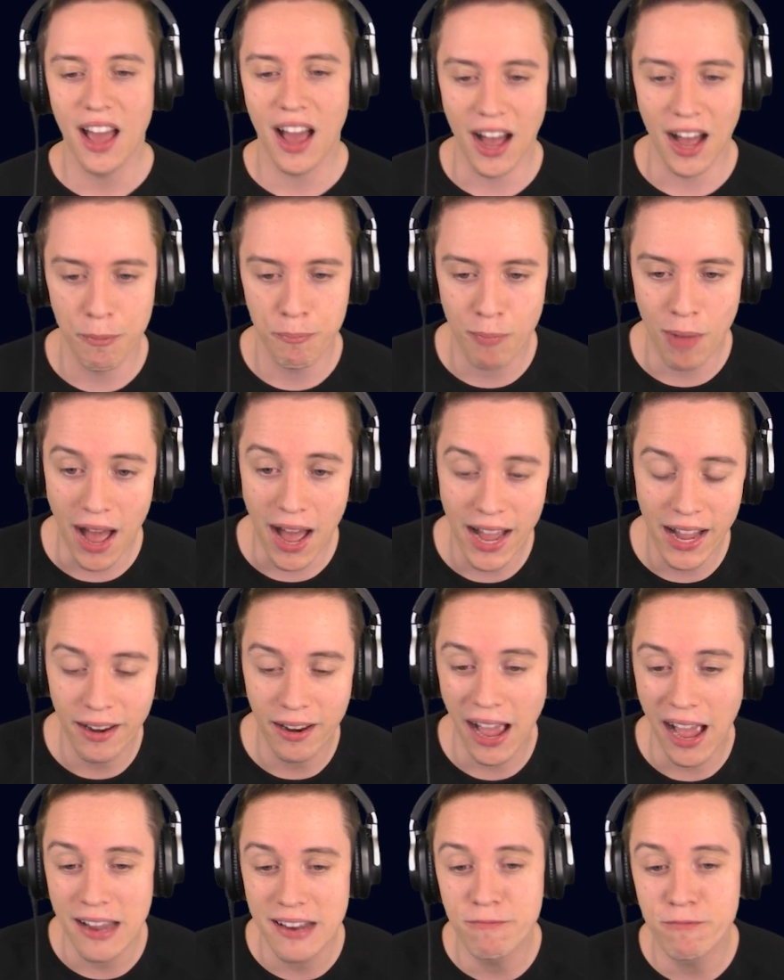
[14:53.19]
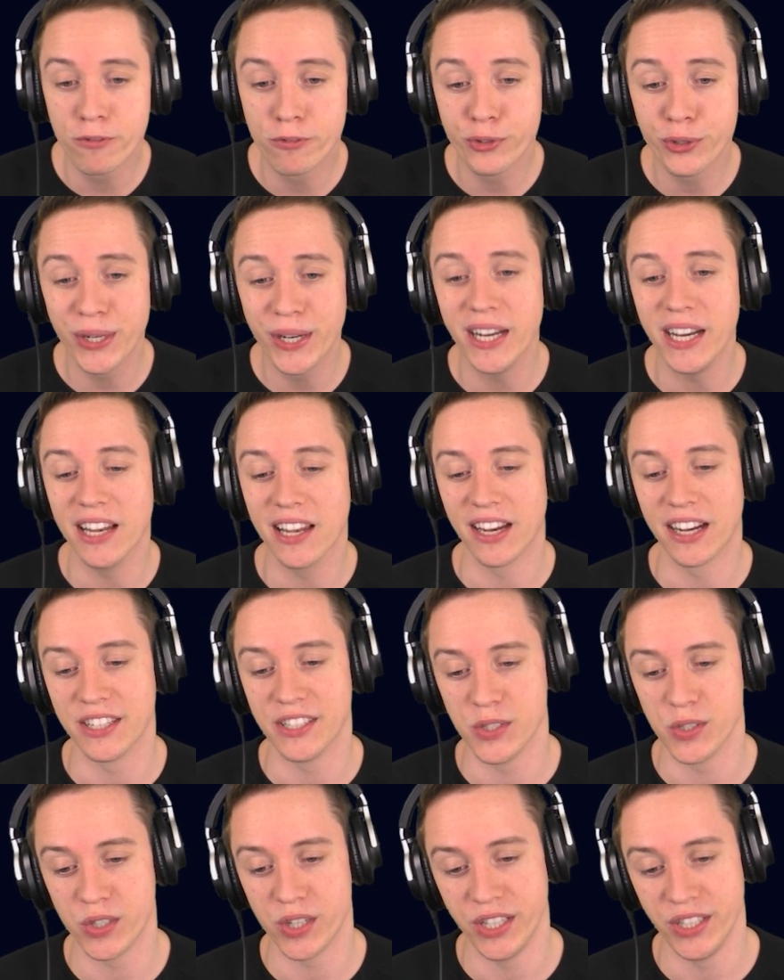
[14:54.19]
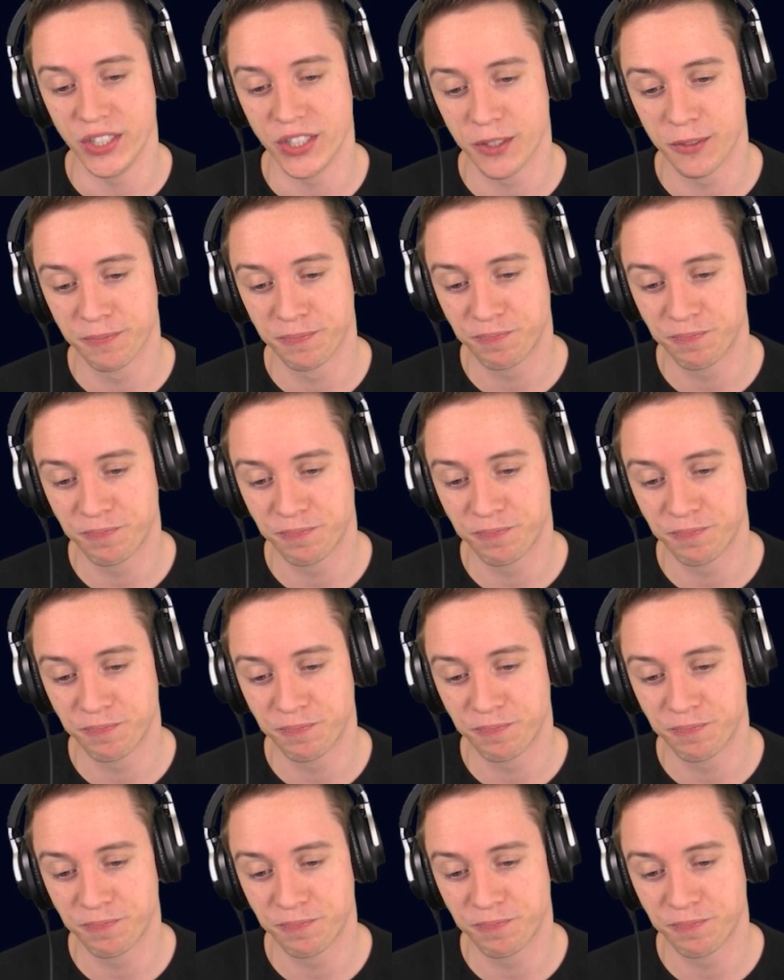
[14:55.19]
Um, I, I really like this change.